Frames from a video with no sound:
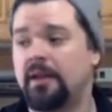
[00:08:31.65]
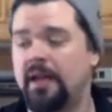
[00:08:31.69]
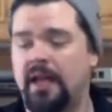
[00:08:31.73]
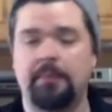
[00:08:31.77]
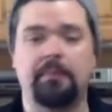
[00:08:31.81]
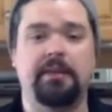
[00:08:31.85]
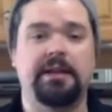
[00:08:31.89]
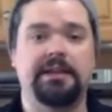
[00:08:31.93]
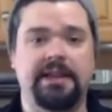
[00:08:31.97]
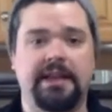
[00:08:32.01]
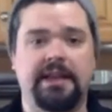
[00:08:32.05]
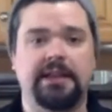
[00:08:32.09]
It
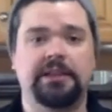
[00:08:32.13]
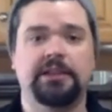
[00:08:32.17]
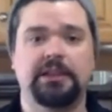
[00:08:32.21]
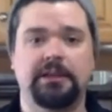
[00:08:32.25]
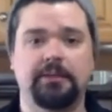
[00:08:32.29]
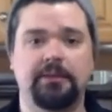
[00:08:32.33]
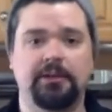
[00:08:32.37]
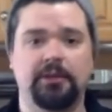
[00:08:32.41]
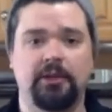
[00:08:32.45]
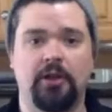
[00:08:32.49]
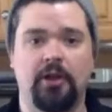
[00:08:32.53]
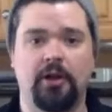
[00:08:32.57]
may take a little
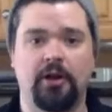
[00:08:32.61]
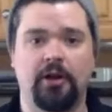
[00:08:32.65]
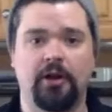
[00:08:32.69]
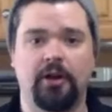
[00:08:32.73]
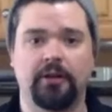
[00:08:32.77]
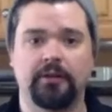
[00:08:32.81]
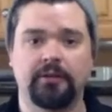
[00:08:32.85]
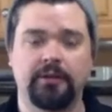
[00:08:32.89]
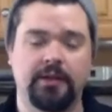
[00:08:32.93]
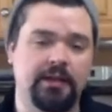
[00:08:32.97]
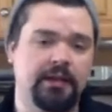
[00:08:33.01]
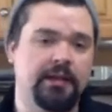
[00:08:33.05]
bit
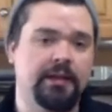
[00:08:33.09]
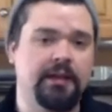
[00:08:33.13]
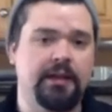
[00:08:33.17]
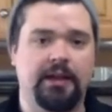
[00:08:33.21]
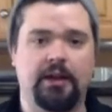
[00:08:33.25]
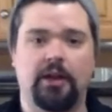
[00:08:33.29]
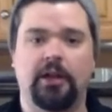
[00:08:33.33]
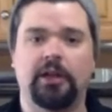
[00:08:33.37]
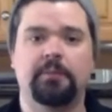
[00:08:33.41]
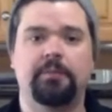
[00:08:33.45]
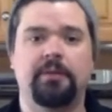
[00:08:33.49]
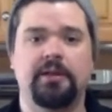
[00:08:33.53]
longer. It
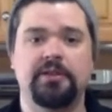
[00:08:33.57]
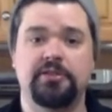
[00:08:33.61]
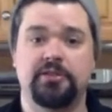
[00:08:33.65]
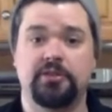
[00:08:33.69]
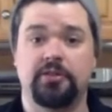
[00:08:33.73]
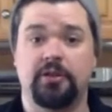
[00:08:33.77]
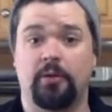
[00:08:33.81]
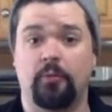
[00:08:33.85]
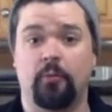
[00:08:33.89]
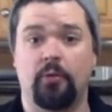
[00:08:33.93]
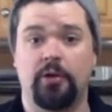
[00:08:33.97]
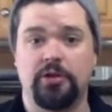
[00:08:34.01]
all depends
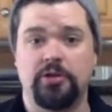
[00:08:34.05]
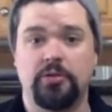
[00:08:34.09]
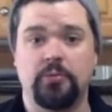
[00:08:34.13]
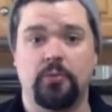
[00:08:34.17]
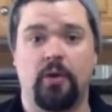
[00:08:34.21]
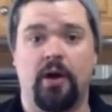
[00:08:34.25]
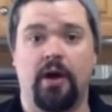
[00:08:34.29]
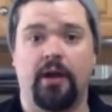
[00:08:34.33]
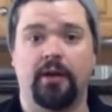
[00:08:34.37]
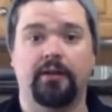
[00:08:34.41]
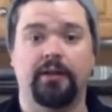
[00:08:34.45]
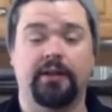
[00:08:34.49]
on what you
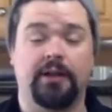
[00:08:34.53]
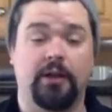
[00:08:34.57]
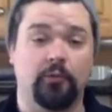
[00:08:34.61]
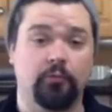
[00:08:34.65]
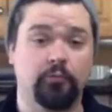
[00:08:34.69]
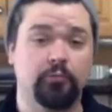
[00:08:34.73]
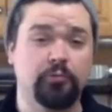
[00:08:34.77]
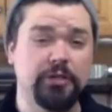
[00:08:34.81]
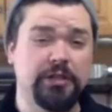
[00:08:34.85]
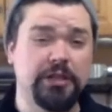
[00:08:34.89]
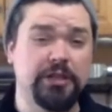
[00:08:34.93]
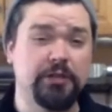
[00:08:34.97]
want. Like a
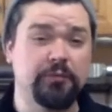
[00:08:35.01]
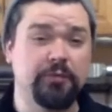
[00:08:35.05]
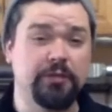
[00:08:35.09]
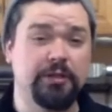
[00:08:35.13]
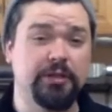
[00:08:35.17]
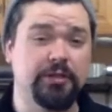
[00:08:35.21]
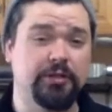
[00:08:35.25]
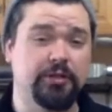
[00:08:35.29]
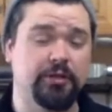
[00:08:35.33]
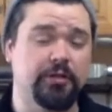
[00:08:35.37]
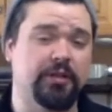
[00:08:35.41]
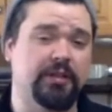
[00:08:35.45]
really,
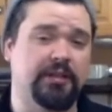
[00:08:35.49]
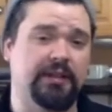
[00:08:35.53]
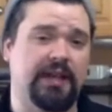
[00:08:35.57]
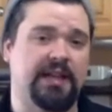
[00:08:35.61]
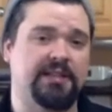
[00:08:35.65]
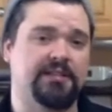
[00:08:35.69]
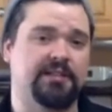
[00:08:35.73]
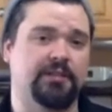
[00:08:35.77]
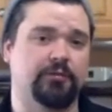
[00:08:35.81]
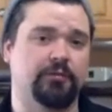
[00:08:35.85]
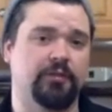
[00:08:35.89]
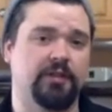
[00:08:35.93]
really good
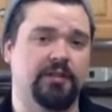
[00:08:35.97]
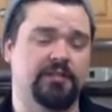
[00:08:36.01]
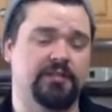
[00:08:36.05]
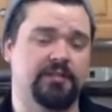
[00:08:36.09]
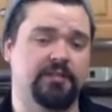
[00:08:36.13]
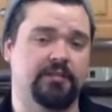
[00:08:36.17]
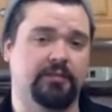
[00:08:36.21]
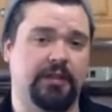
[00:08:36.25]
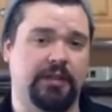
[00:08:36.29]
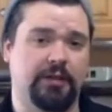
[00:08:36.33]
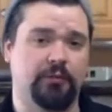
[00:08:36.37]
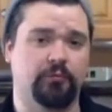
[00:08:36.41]
classic
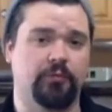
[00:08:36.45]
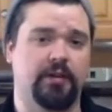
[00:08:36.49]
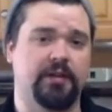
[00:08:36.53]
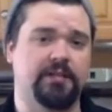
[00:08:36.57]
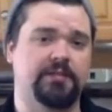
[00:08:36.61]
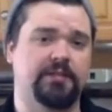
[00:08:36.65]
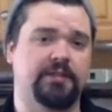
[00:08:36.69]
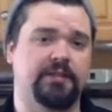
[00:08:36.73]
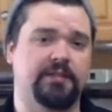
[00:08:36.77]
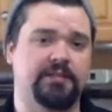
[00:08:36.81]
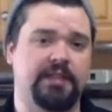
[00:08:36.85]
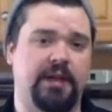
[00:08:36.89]
rustic
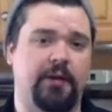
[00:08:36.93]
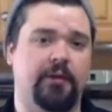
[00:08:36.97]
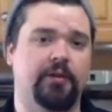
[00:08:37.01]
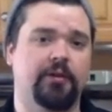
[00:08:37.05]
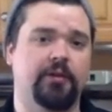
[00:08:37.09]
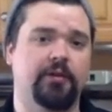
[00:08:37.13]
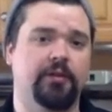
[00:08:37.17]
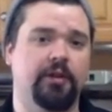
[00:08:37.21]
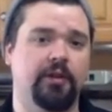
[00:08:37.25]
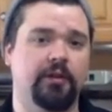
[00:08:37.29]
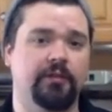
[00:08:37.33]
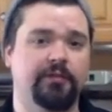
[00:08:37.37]

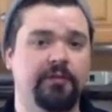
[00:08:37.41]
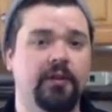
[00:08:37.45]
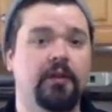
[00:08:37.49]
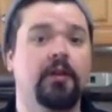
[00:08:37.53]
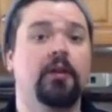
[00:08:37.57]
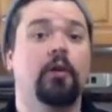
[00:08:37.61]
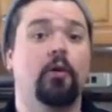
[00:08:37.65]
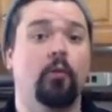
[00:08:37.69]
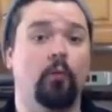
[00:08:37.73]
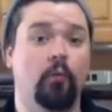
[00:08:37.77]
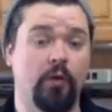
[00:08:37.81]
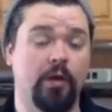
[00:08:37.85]
sourdough loaf
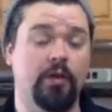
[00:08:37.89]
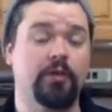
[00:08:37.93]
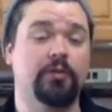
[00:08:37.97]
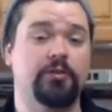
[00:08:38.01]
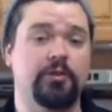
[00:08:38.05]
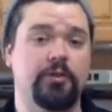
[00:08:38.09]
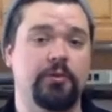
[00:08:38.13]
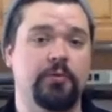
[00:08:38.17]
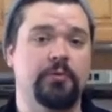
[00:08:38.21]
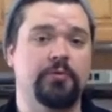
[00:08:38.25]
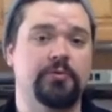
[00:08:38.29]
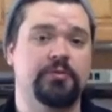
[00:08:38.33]
will
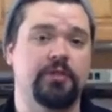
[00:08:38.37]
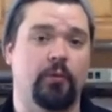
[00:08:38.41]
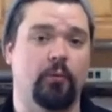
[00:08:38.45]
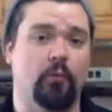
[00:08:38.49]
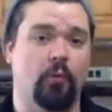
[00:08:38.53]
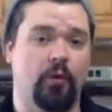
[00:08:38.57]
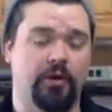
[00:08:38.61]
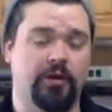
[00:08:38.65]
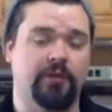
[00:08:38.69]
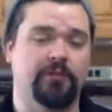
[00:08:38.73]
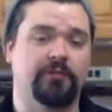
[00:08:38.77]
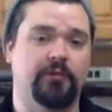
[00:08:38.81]
use a
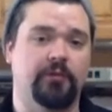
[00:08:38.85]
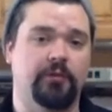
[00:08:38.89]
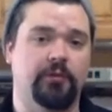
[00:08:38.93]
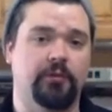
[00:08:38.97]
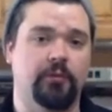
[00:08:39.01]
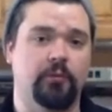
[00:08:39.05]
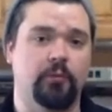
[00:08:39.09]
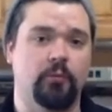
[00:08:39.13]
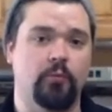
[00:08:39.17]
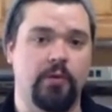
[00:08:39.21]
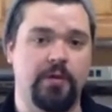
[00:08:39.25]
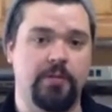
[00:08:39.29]

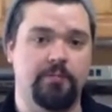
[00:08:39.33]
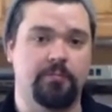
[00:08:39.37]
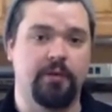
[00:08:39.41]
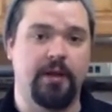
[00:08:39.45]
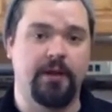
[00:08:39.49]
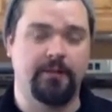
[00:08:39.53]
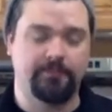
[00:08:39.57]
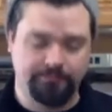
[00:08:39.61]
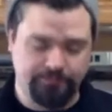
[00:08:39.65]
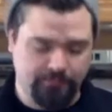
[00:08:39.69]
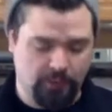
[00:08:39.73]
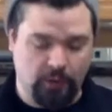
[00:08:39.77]
wonderful wheat
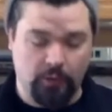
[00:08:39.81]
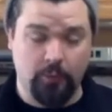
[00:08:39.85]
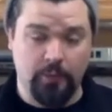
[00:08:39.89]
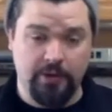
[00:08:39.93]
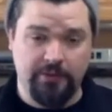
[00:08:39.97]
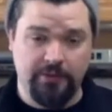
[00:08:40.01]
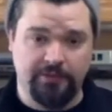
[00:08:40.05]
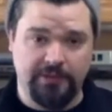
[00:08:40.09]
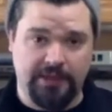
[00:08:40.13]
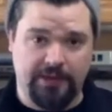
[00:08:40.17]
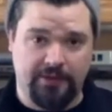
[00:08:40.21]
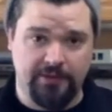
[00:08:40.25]
bread, or
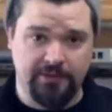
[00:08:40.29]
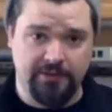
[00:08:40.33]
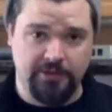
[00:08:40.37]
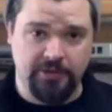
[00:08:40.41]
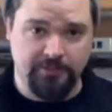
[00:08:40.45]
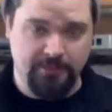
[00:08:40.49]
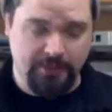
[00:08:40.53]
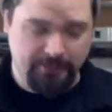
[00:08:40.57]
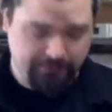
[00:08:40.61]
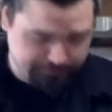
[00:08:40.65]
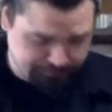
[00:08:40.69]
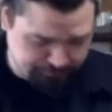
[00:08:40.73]
wheat flour, excuse
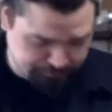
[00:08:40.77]
me.